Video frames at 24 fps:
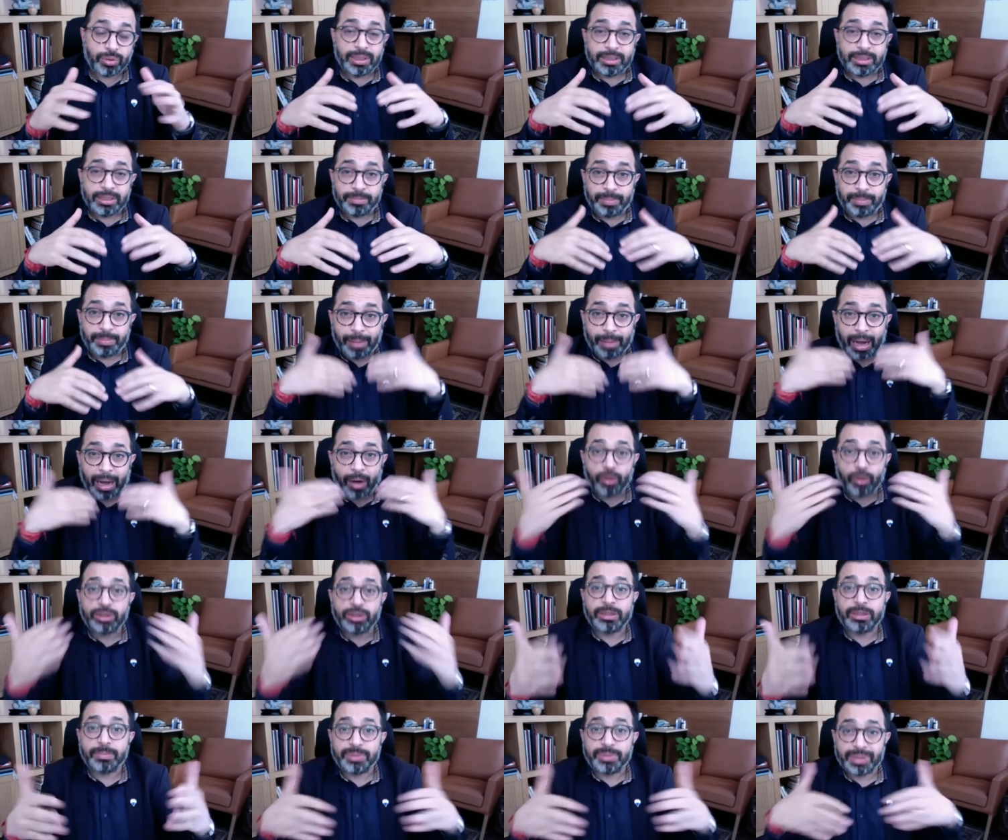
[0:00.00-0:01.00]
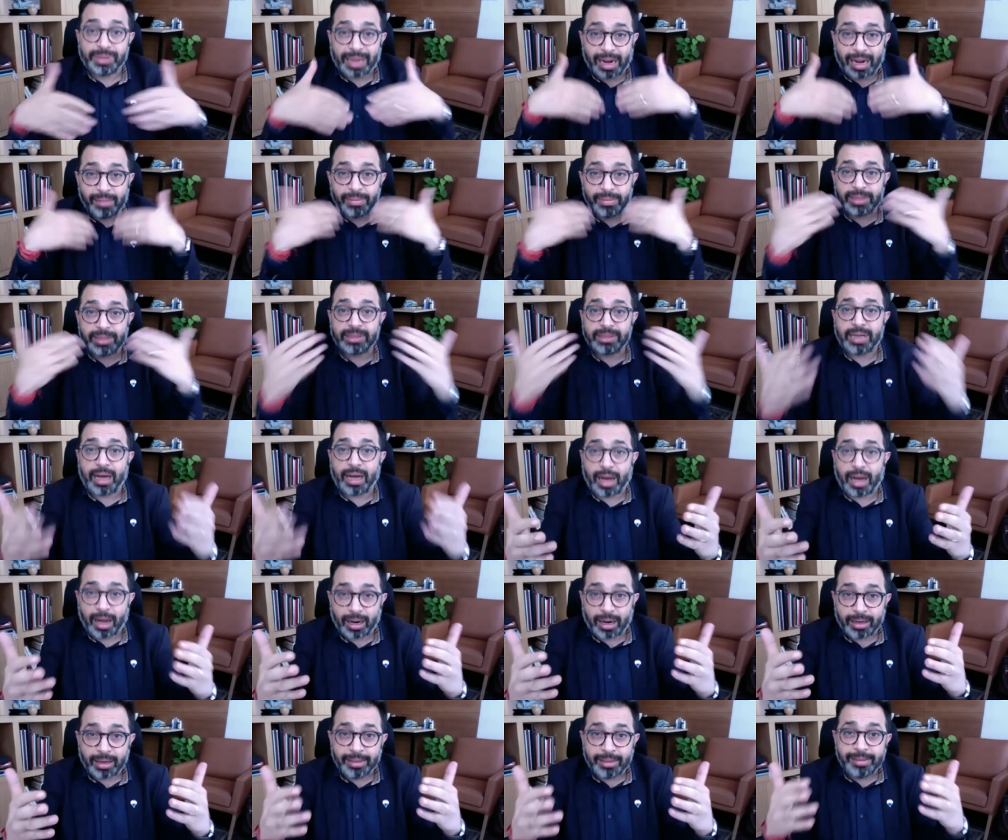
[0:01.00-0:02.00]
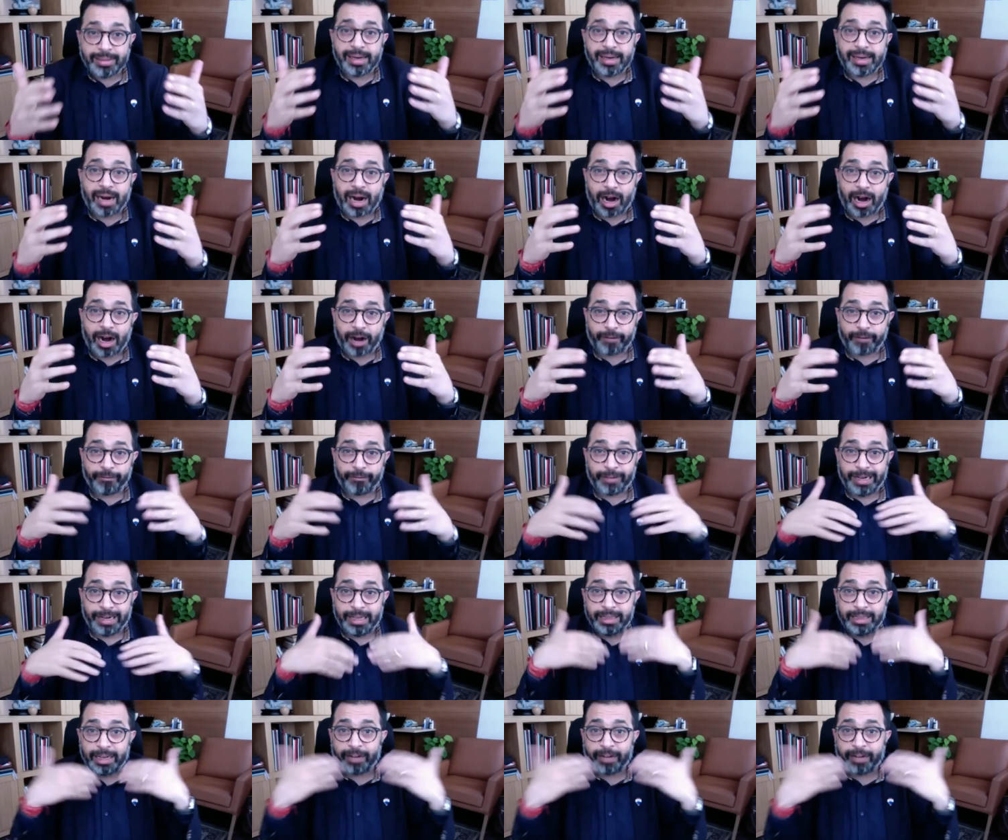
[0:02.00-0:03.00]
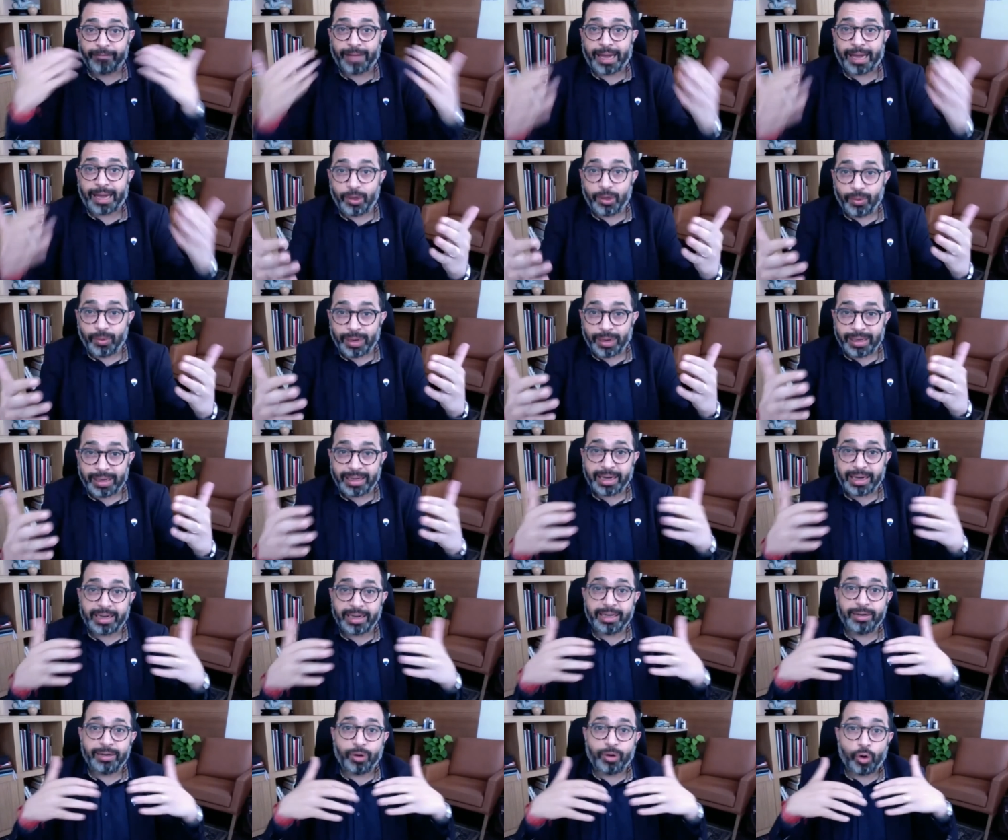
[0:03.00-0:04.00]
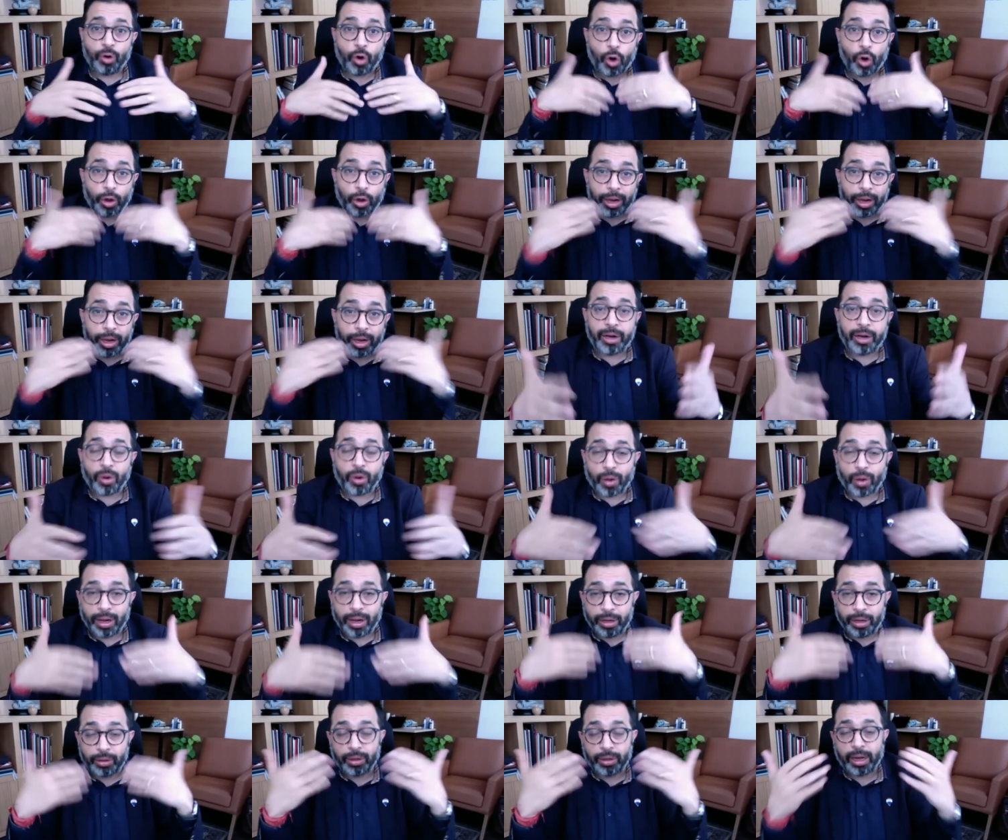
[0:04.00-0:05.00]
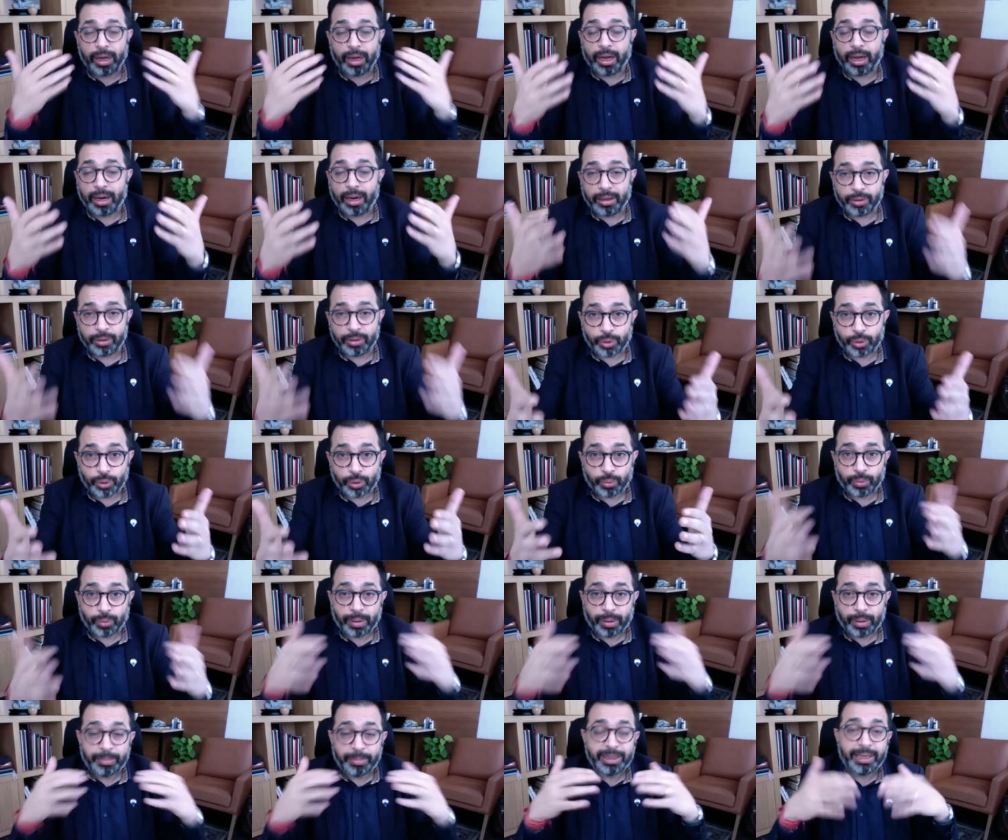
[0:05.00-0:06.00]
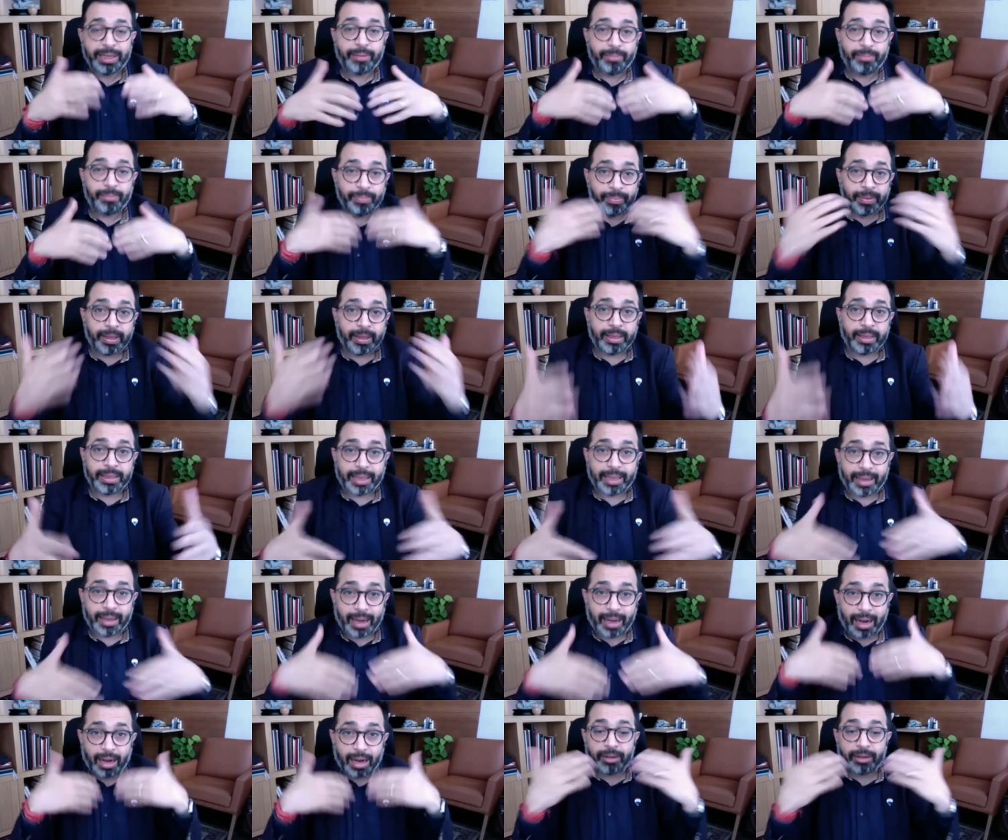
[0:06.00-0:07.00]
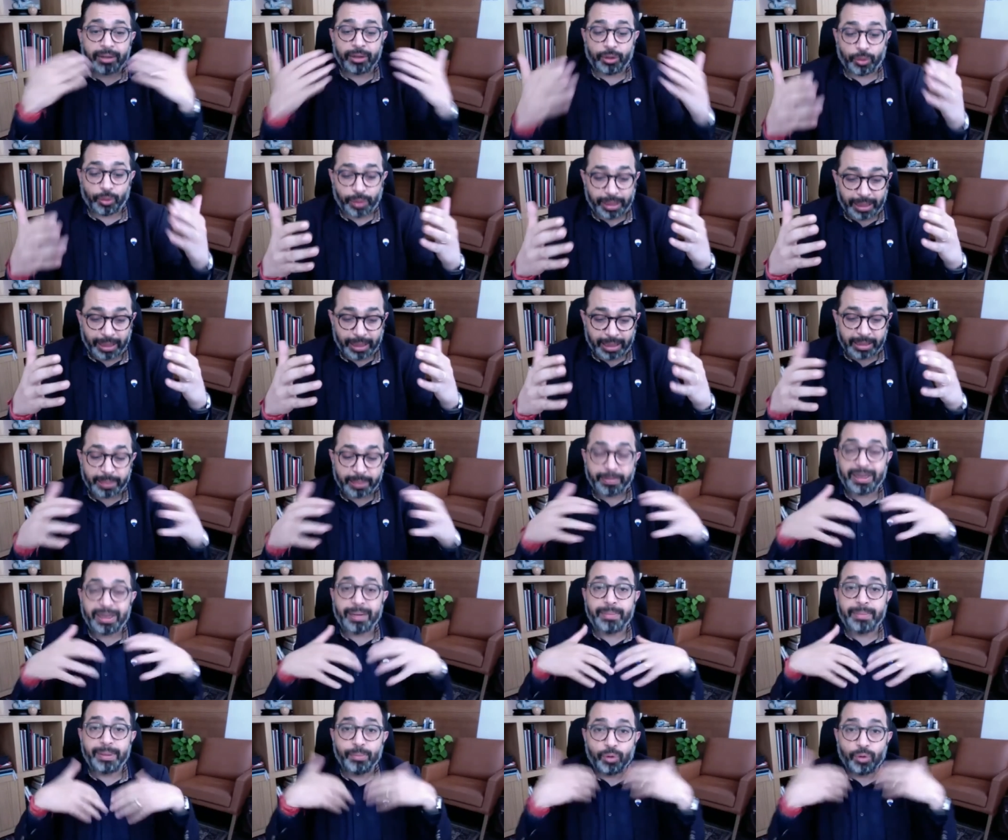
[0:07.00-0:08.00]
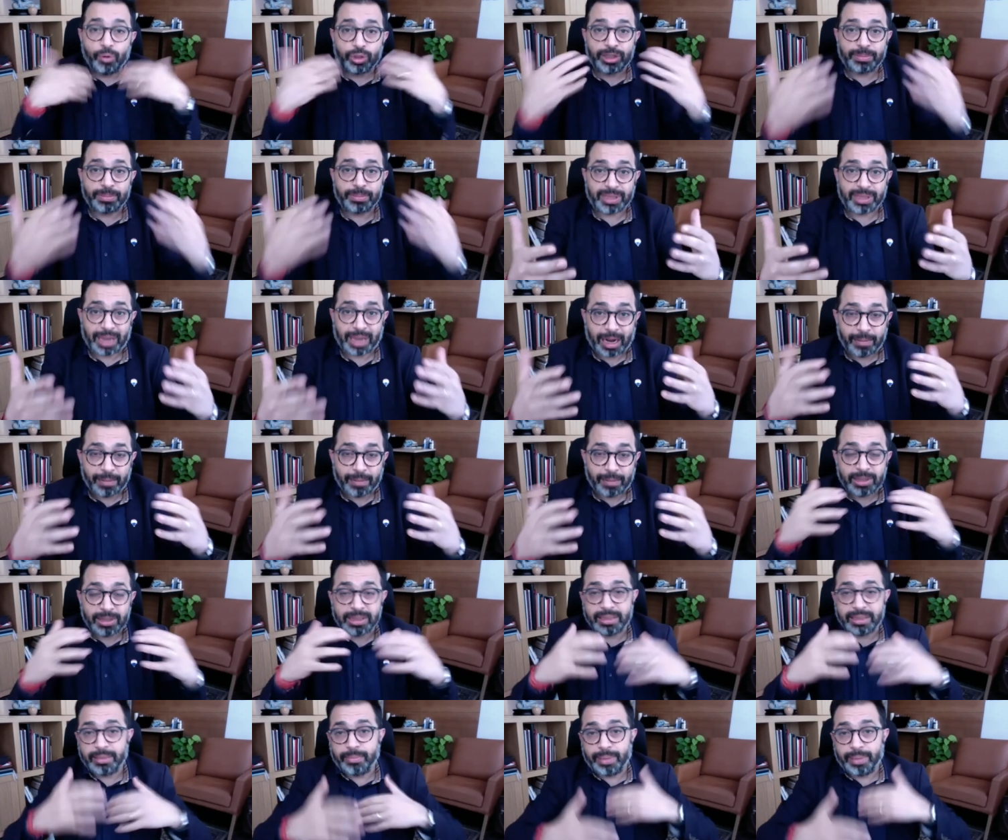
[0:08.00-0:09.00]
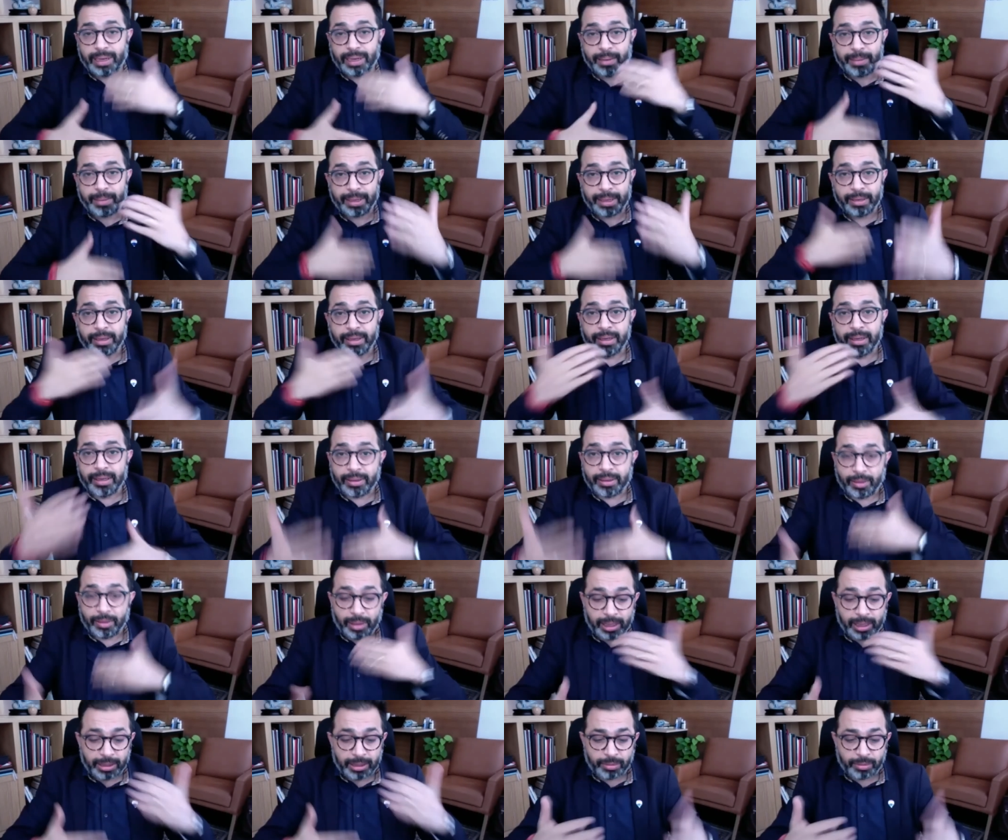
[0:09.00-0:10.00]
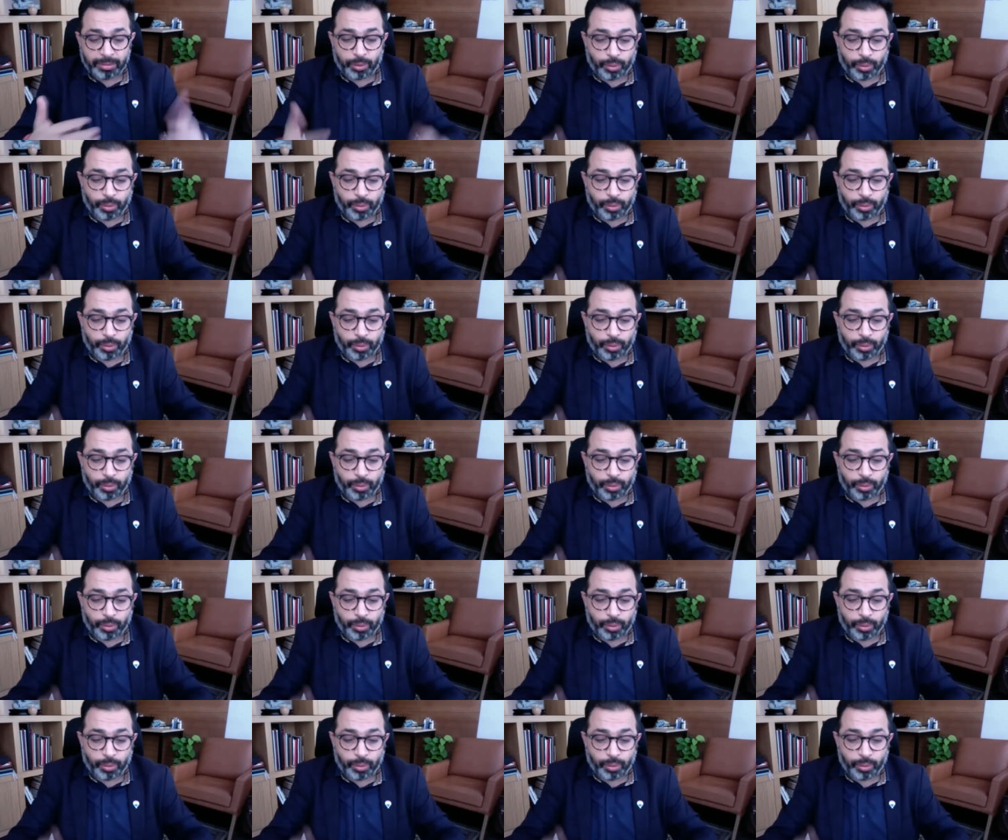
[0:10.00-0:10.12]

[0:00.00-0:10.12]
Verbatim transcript: see how subscribers are are feeling that value and getting loyal and loyal uh, to you i mean they they are doing and they're becoming more subscribers and they're becoming uh,